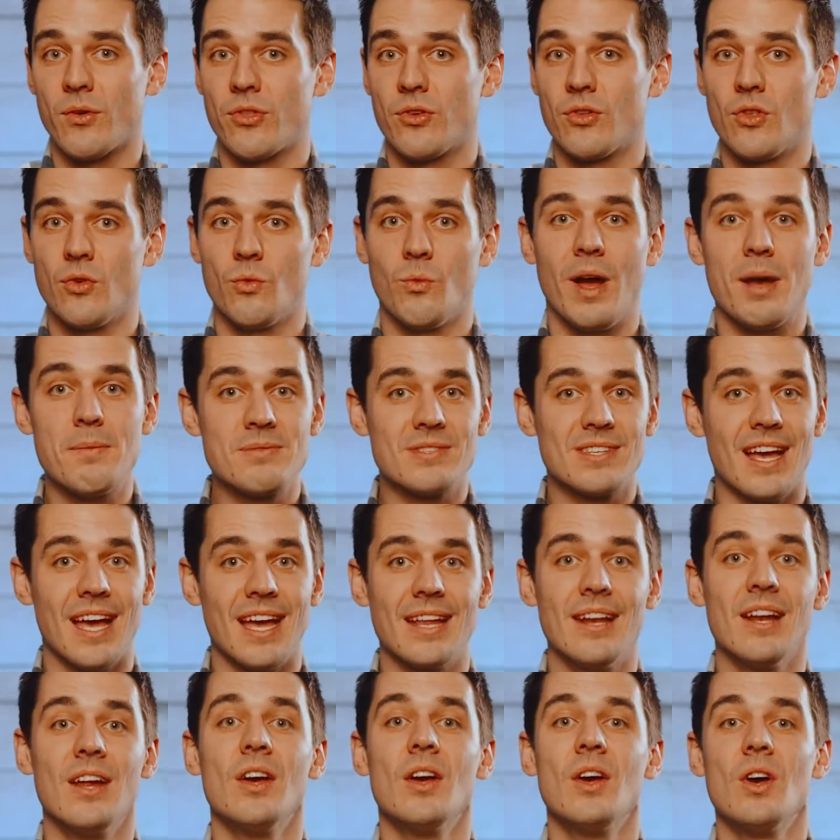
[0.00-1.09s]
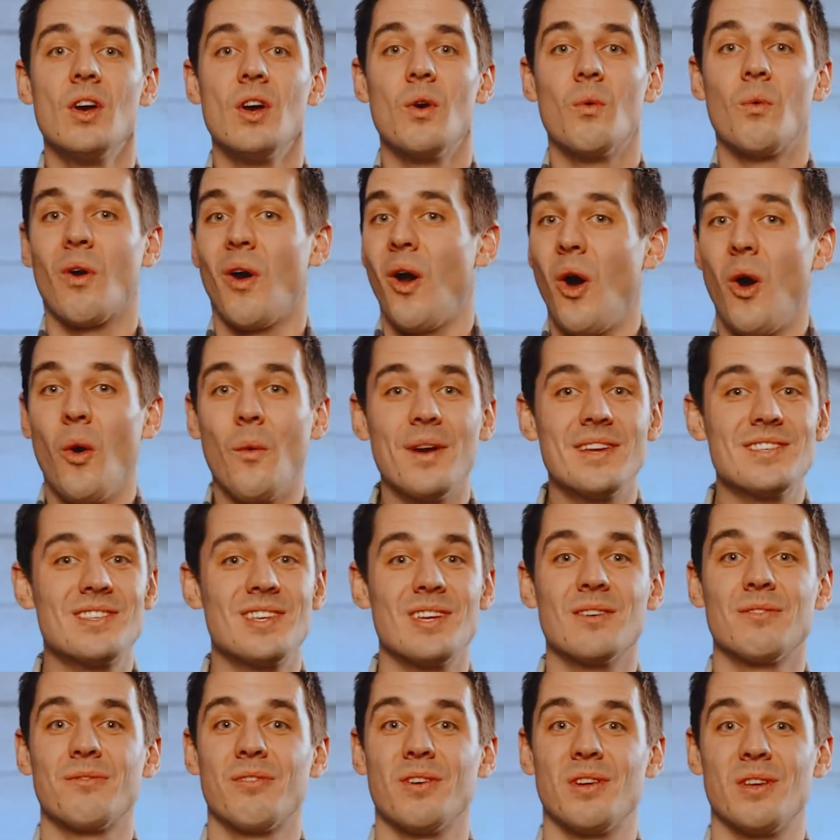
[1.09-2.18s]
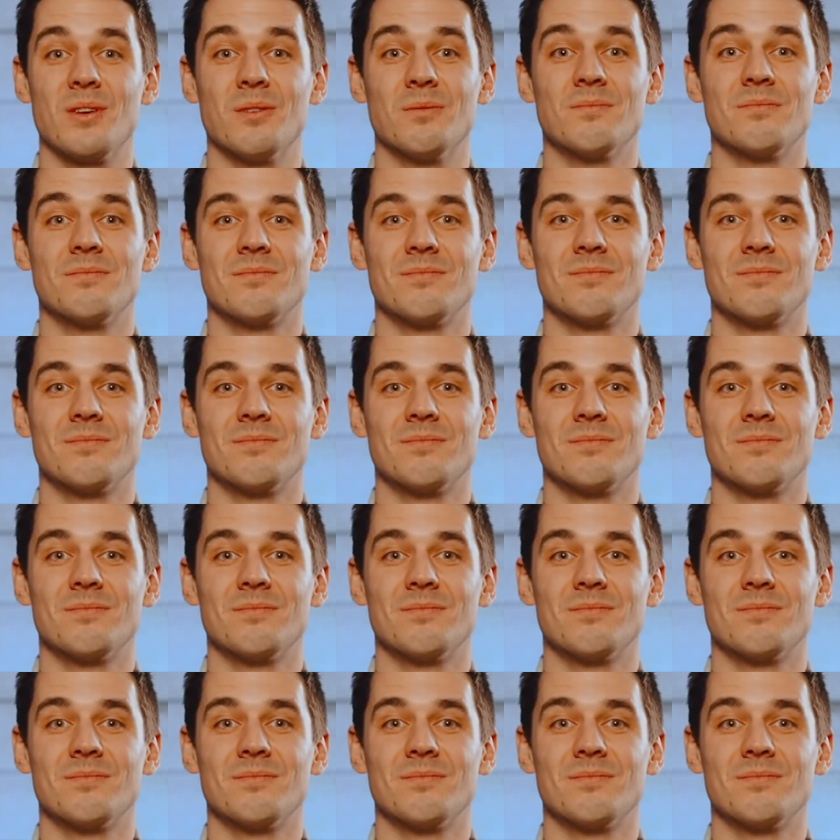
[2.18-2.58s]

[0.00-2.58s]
through the website. We're always here for you.